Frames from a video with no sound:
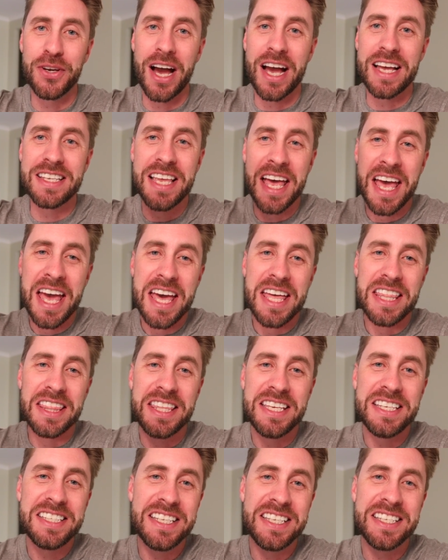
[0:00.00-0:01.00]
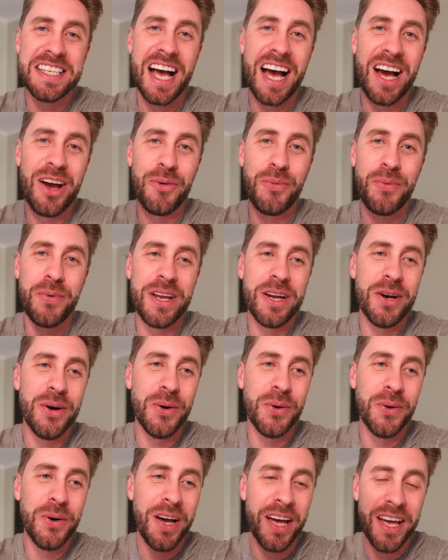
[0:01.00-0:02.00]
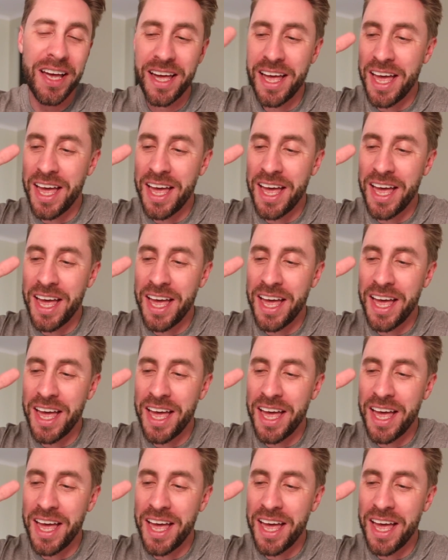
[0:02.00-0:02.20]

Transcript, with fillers: guys. This is our real